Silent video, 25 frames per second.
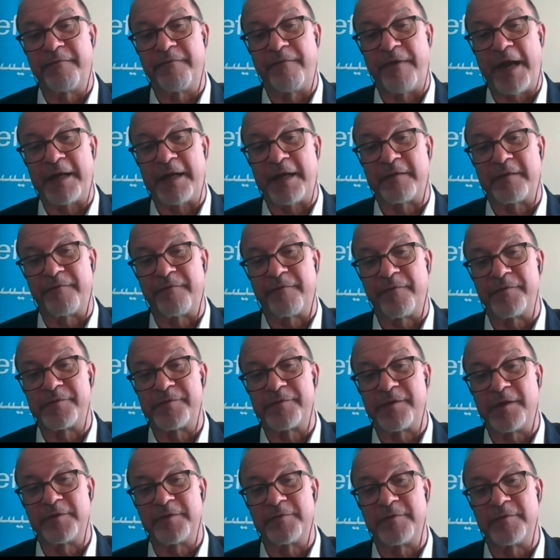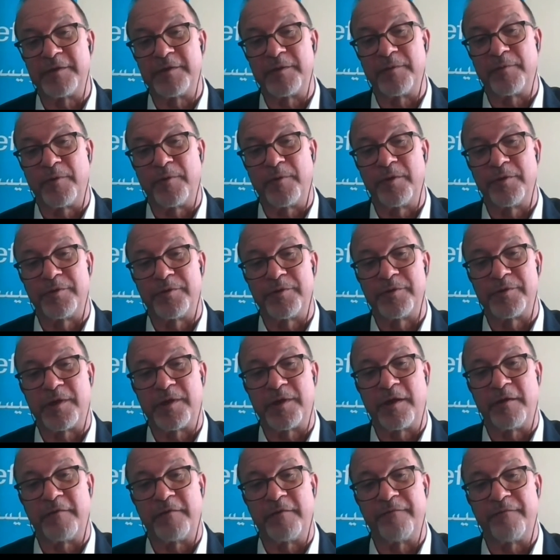is, in fact, the first country in the world to
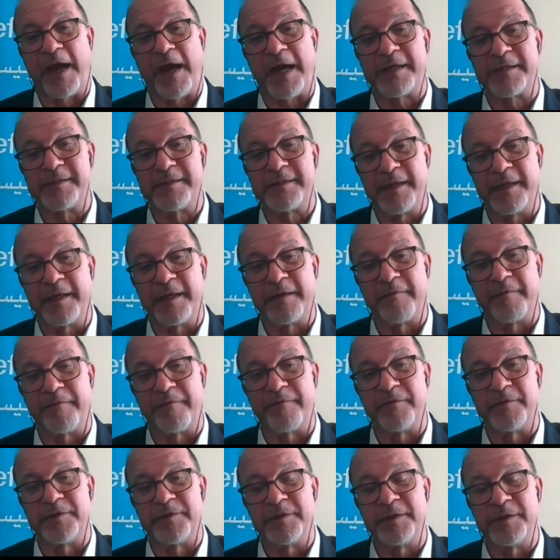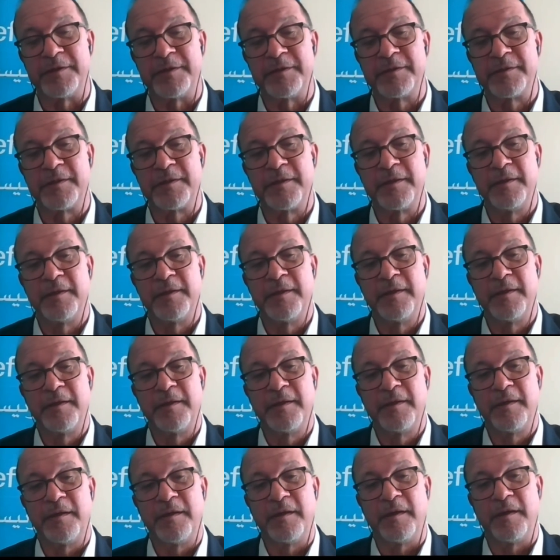start vaccinating refugees.
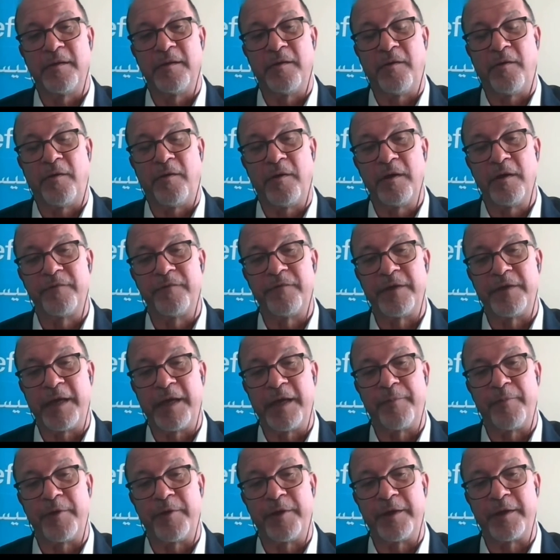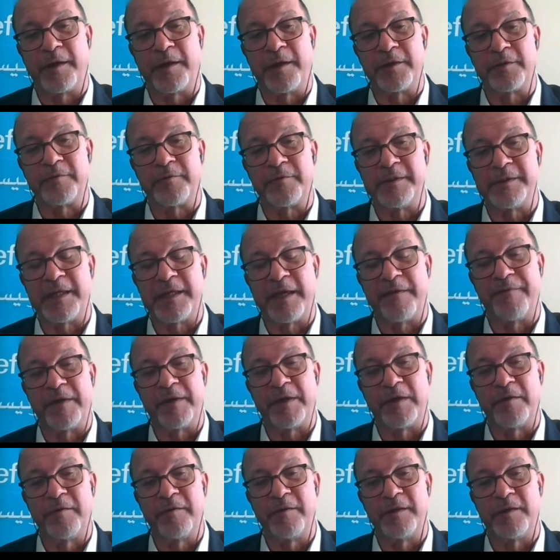All of the neighboring countries have
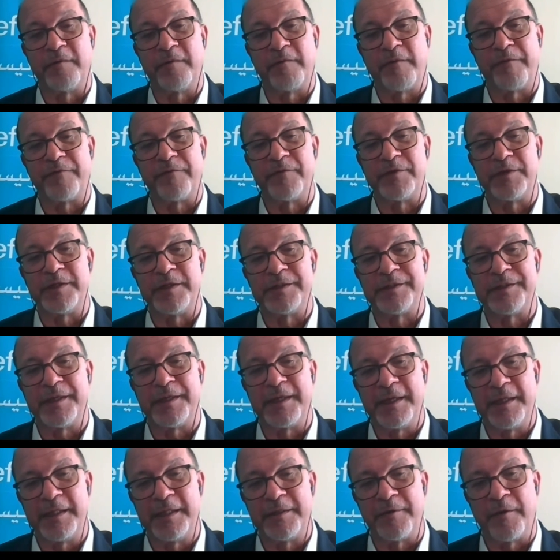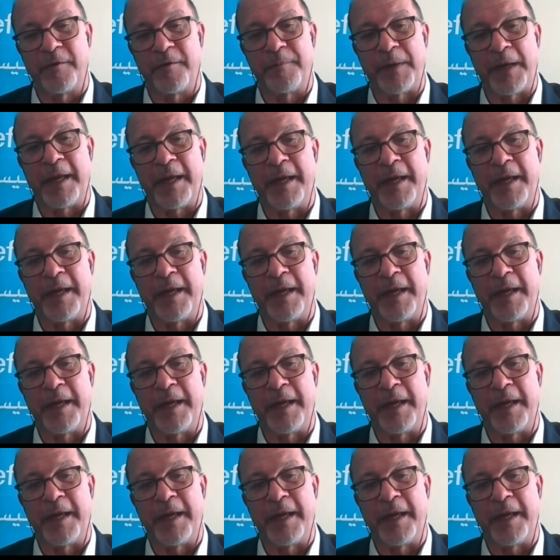included the refugees in their